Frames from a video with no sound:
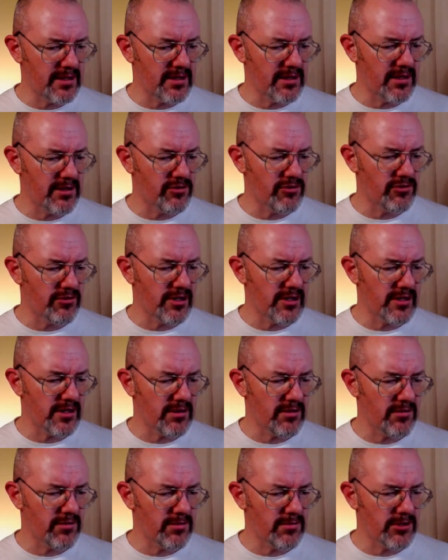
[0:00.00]
countries. I
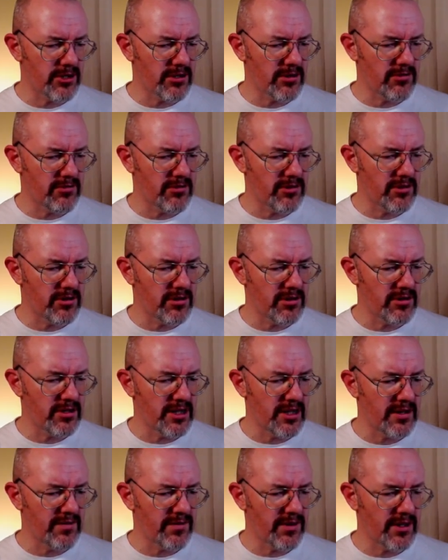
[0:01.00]
thought it was
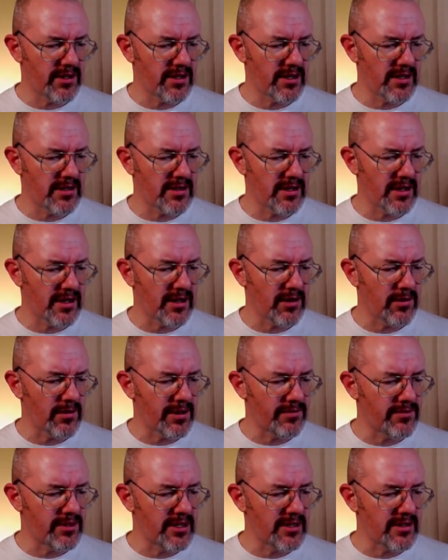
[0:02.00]
113. If I deselect,
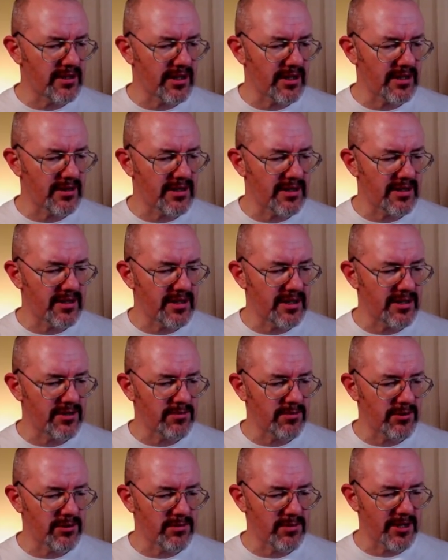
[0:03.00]
I've deselected these
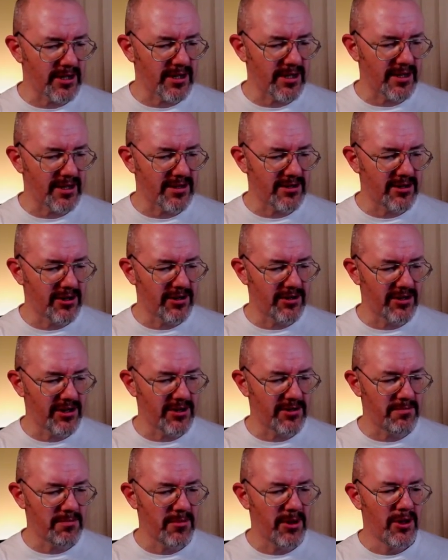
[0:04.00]
ones when I clicked on
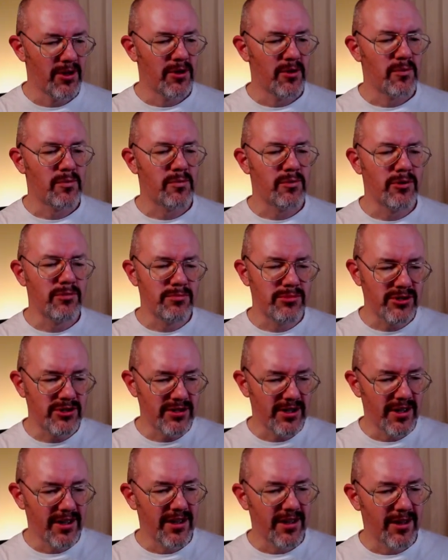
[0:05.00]
them. Whoops.
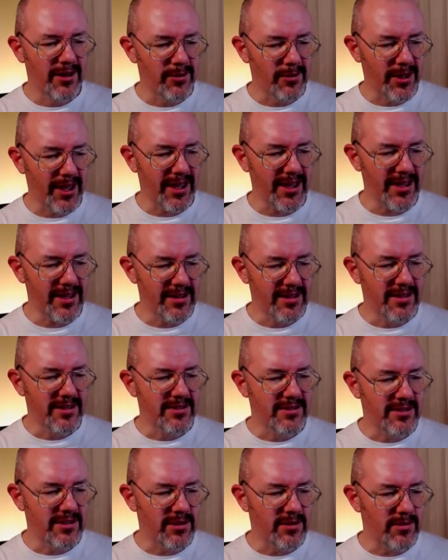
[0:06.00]
Okay.
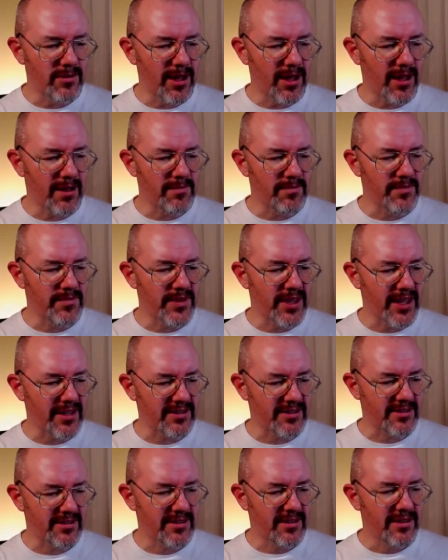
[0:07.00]
So
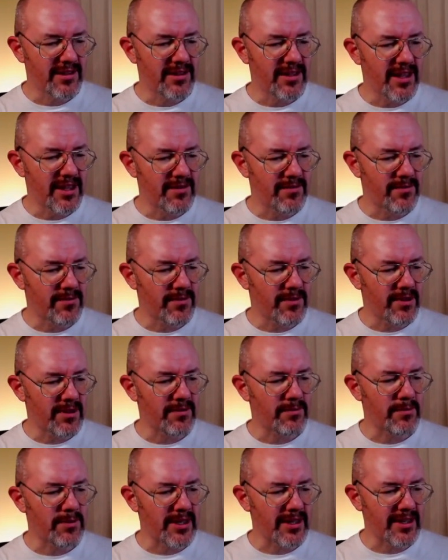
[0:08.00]
yes,
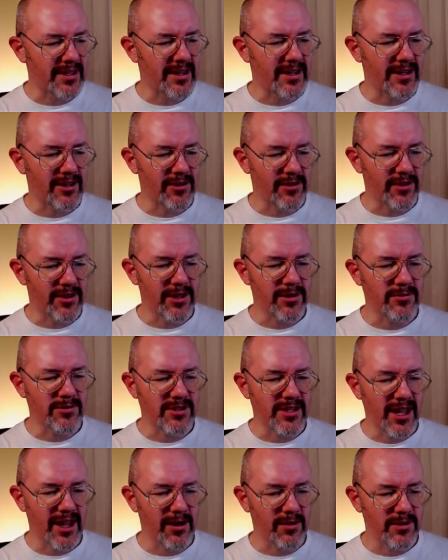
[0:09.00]
if we click on
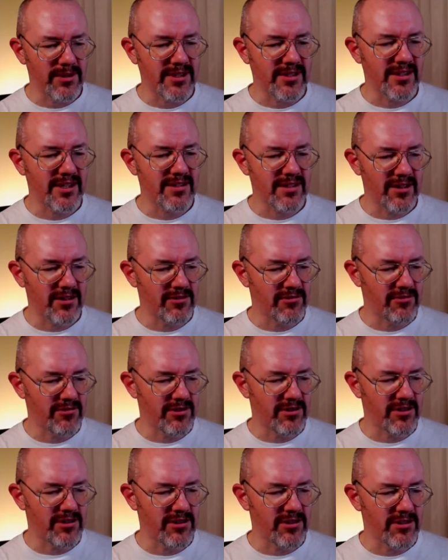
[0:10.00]
those now, it says
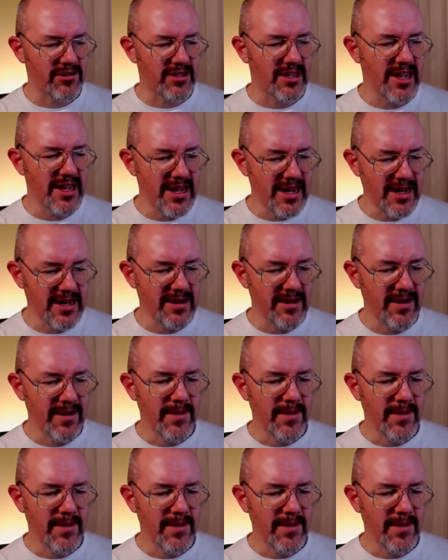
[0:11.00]
113.